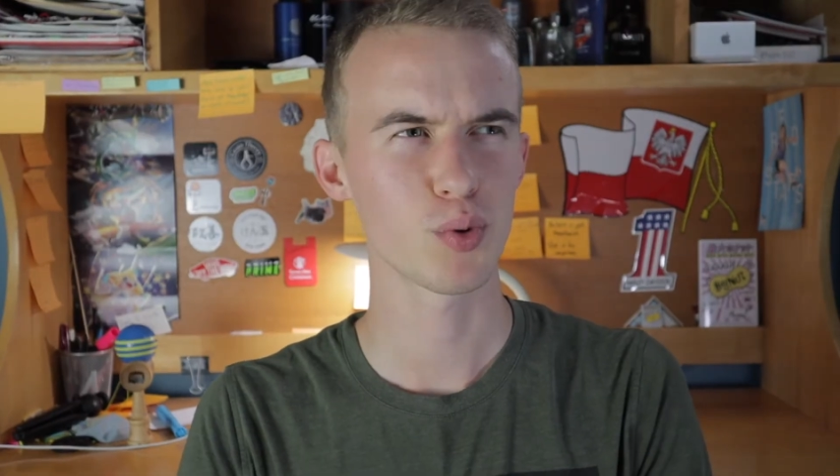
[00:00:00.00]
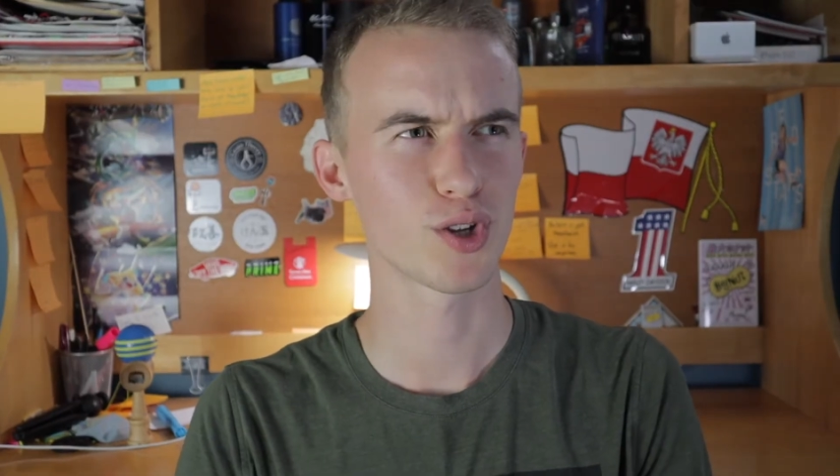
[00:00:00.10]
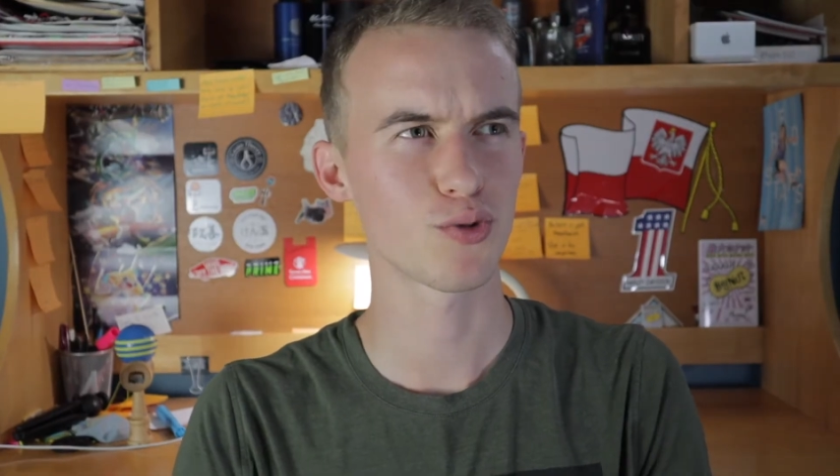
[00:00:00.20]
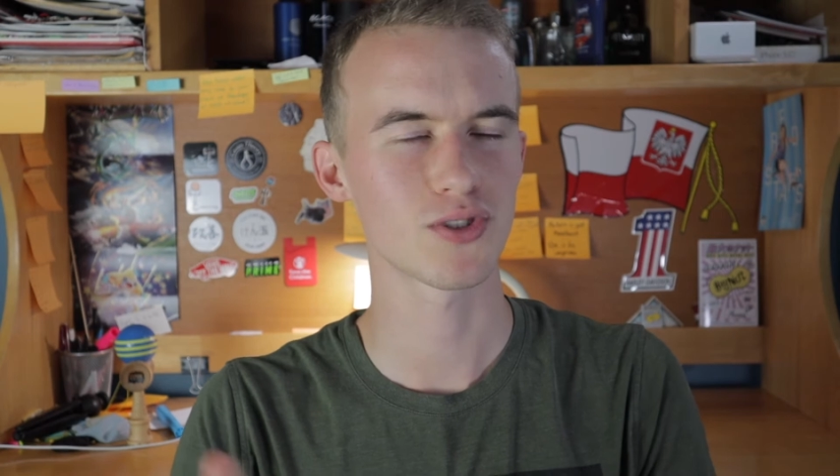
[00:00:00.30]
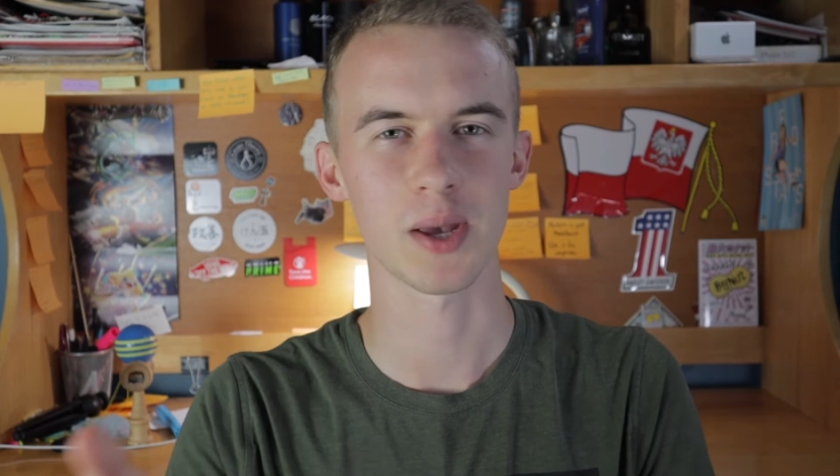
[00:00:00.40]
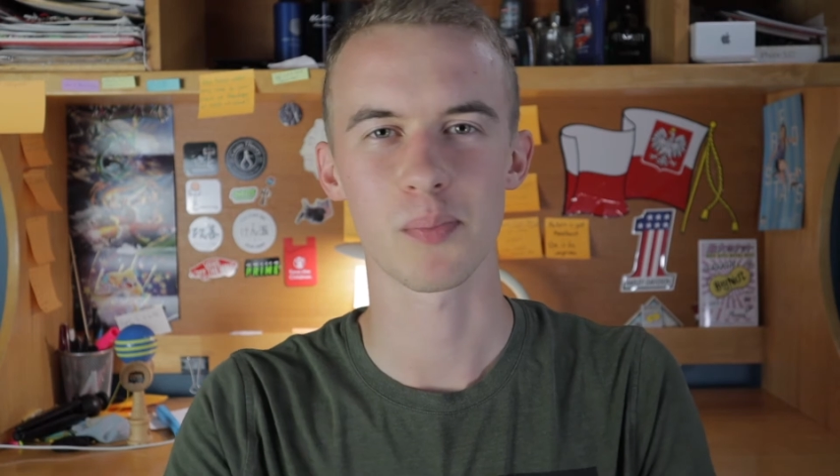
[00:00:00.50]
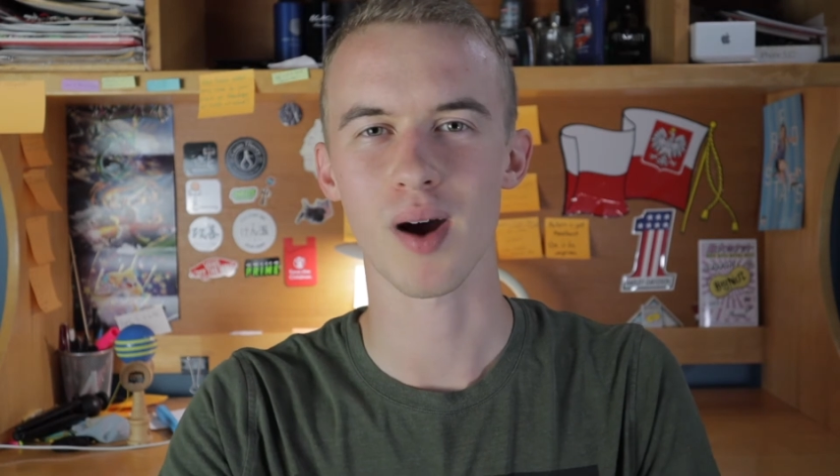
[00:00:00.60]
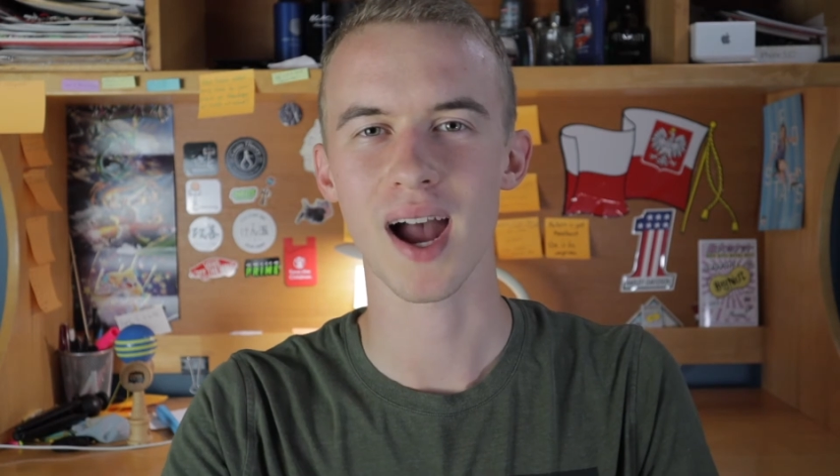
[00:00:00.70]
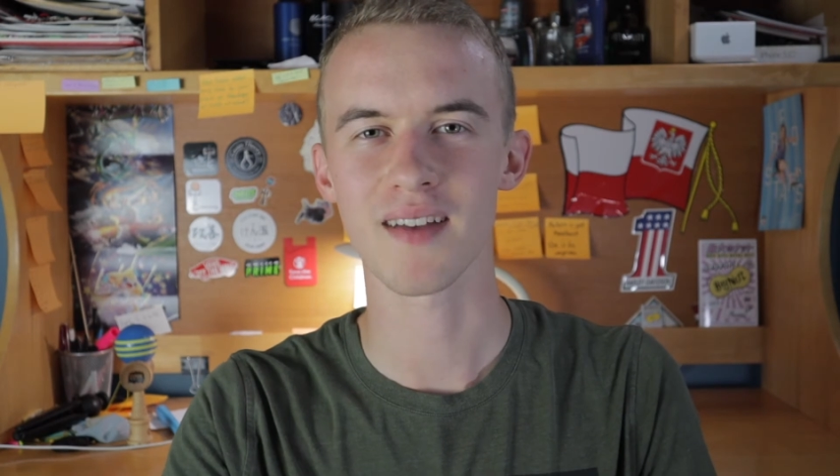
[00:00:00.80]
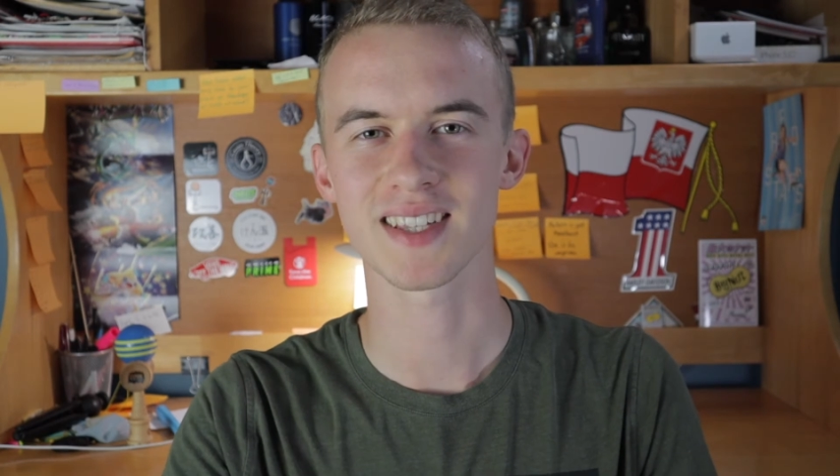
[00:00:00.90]
would use a
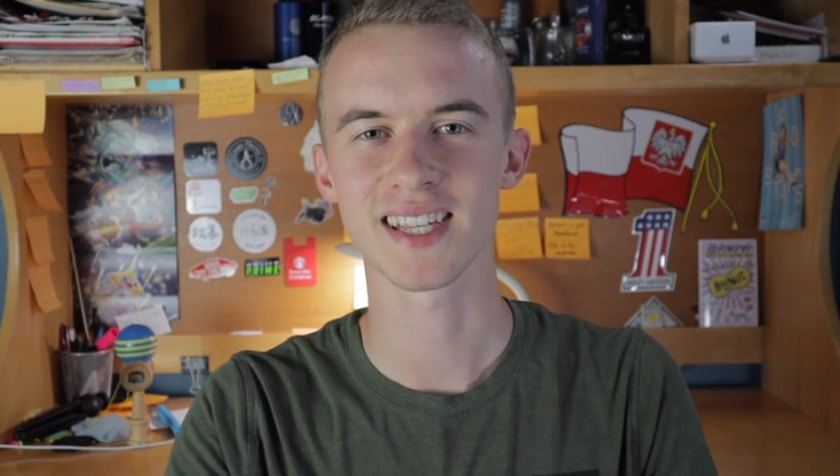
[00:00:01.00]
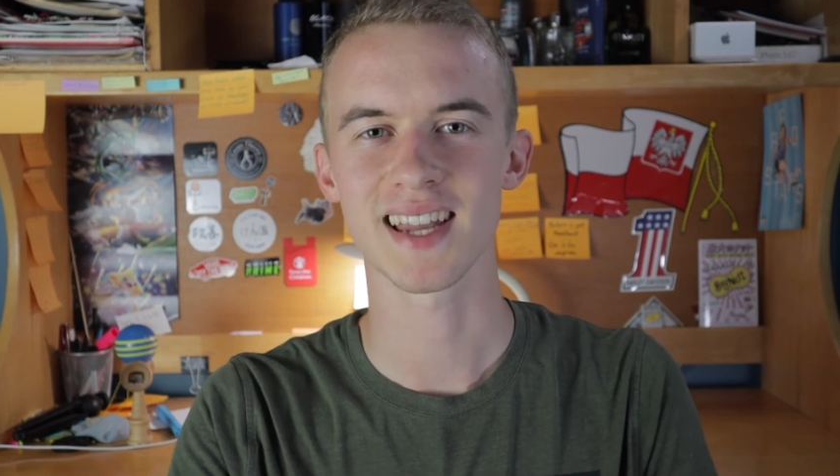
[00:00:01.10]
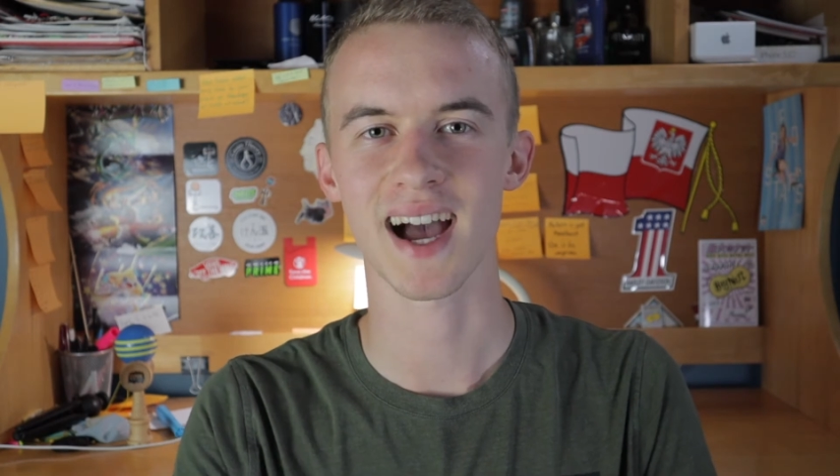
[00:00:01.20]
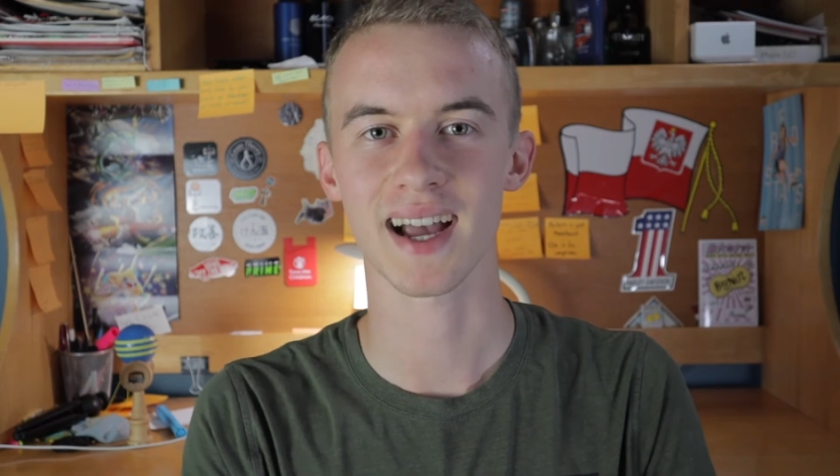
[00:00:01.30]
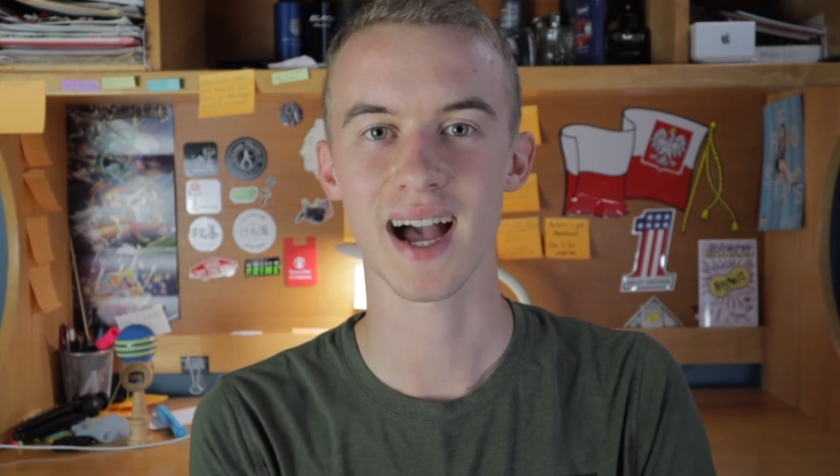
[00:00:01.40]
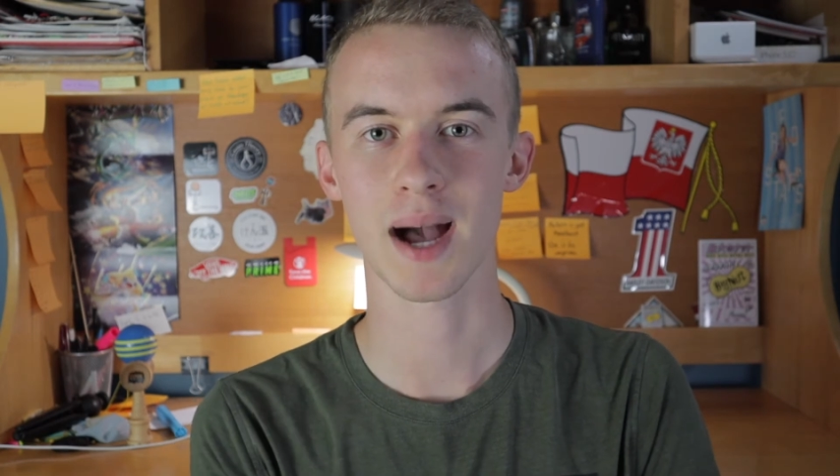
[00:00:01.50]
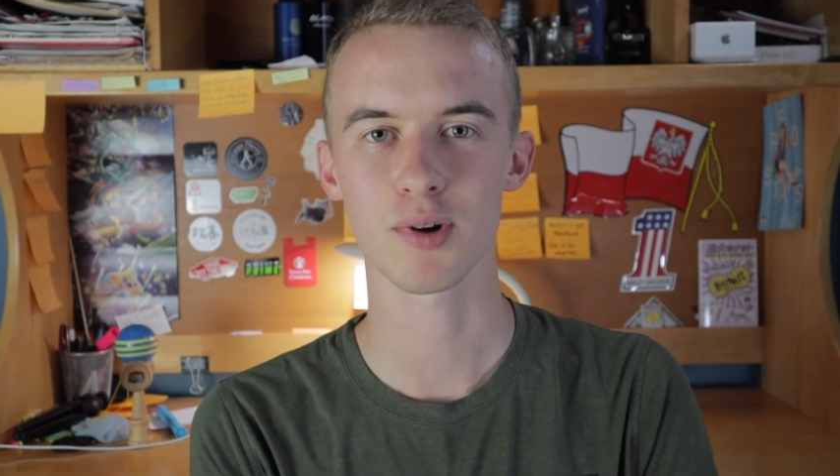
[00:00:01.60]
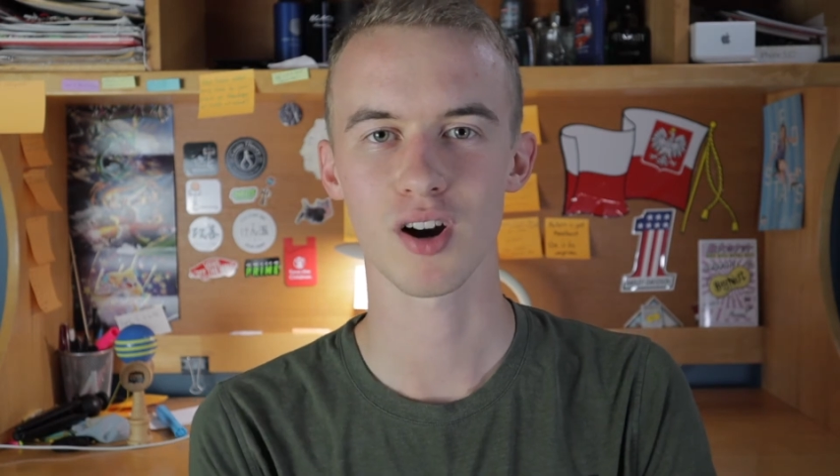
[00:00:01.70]
Privacy.com